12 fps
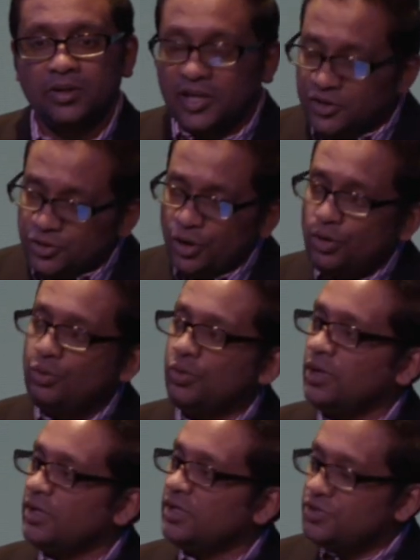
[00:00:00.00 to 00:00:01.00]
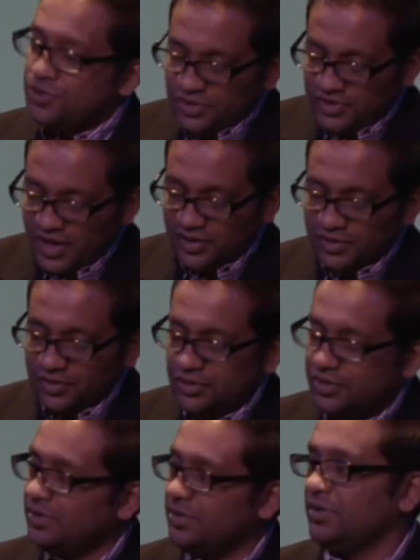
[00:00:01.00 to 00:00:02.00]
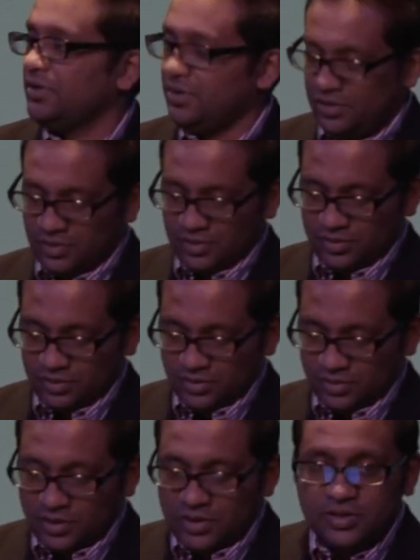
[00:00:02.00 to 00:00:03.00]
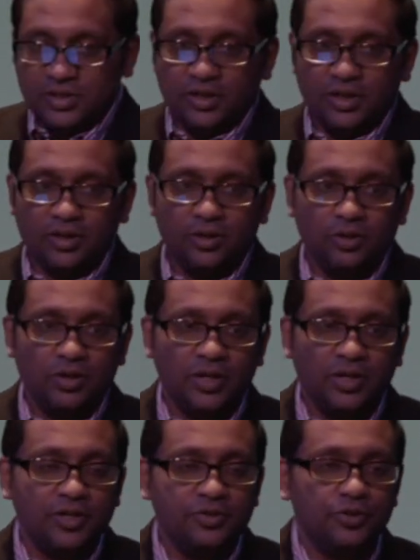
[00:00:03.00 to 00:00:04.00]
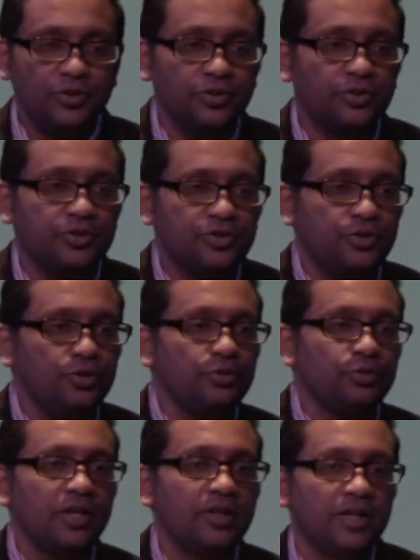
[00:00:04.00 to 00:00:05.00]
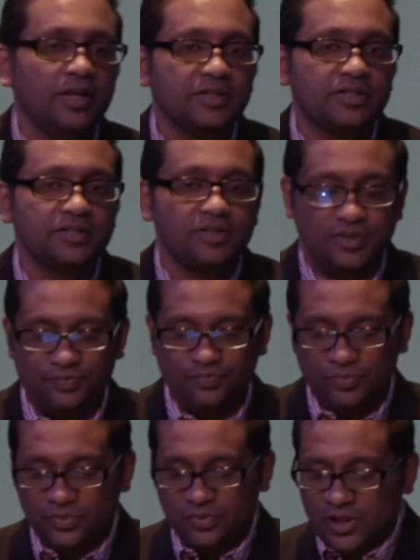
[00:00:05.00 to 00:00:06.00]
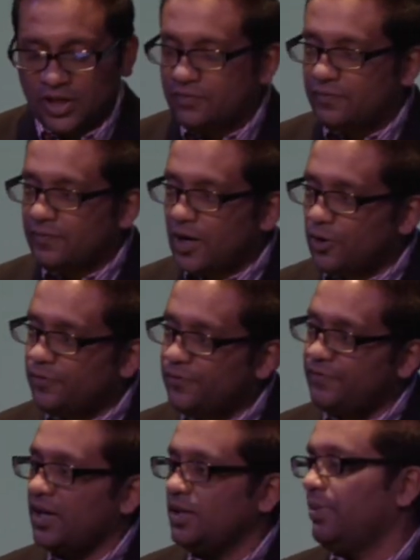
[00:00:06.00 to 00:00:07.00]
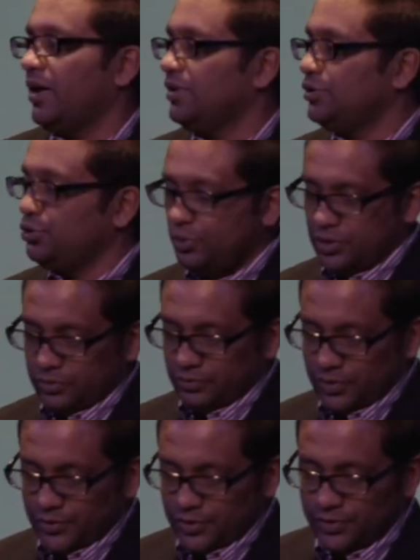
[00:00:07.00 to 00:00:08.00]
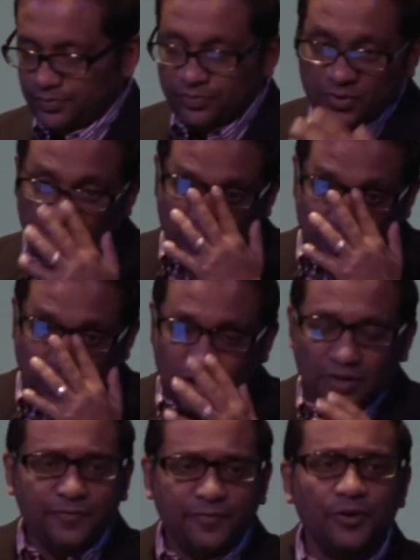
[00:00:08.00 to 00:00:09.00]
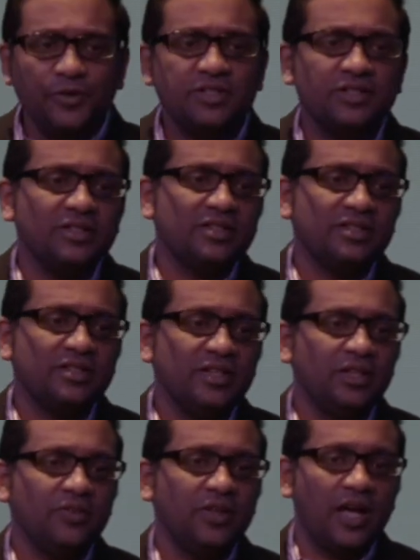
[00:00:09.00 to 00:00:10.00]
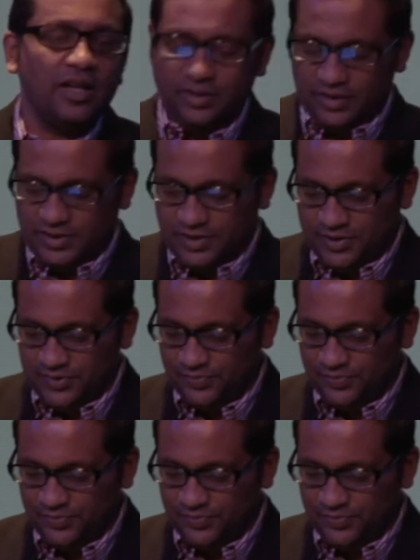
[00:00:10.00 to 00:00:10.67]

They go together. See, in Israel, there are two great lakes that are fed by the Jordan River. The first is the Sea of Galilee,